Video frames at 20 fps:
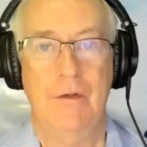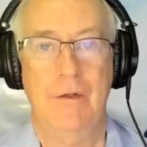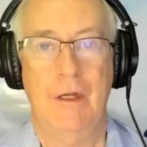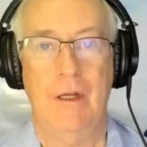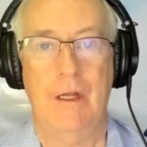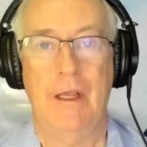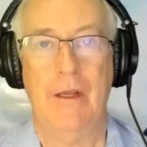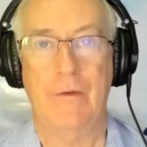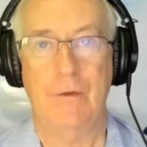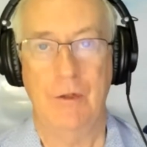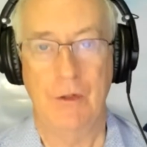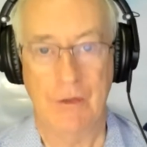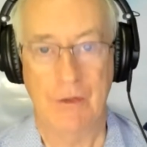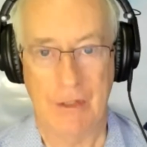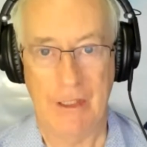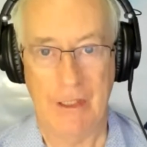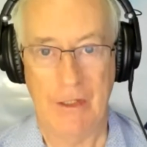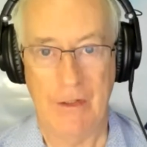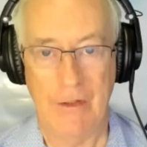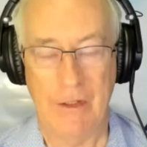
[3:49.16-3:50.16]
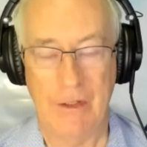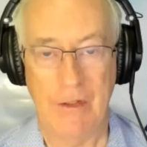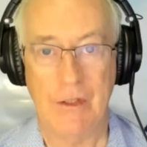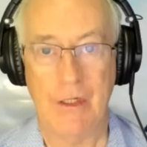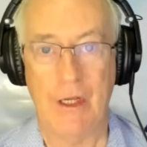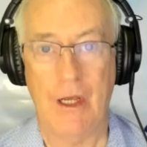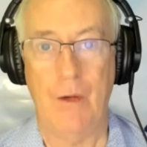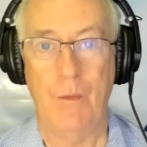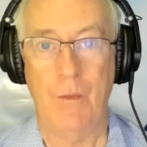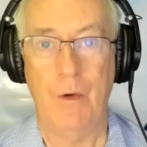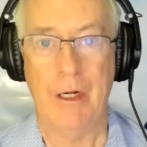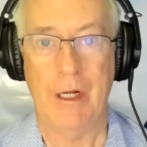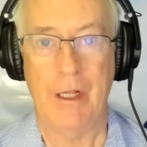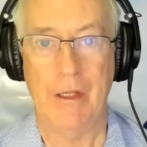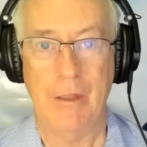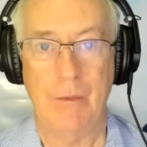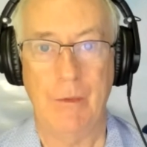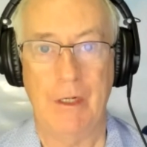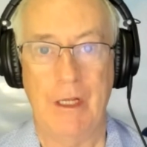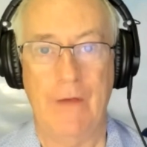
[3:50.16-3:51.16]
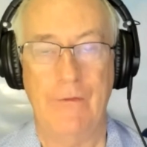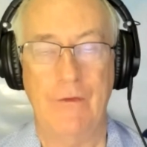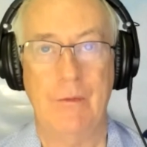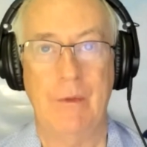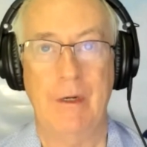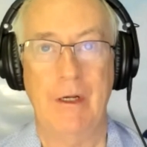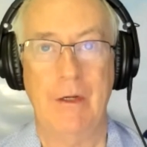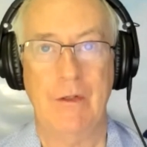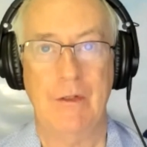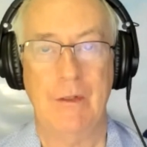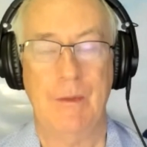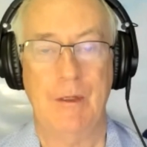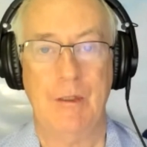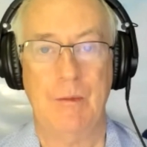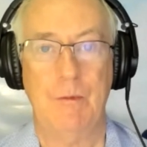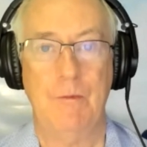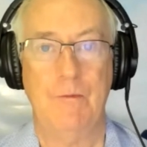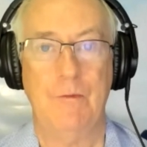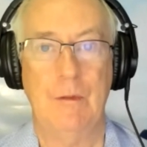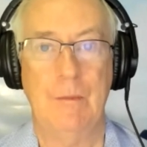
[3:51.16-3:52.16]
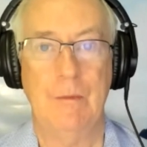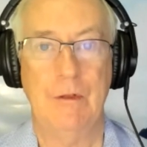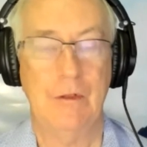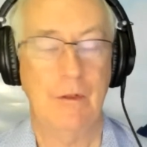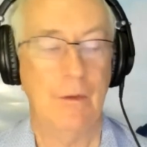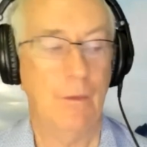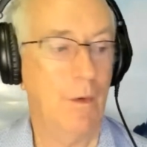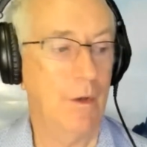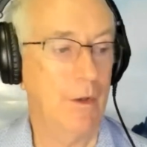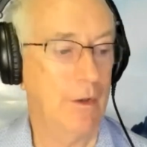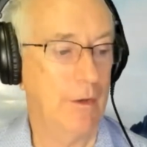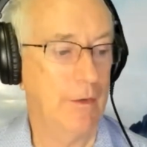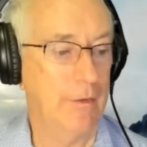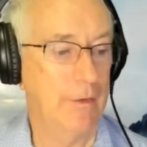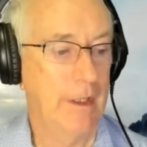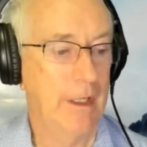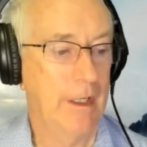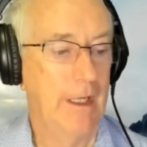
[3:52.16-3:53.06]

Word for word: like New Zealand and Taiwan, I think would have to rank as the best performers in the world,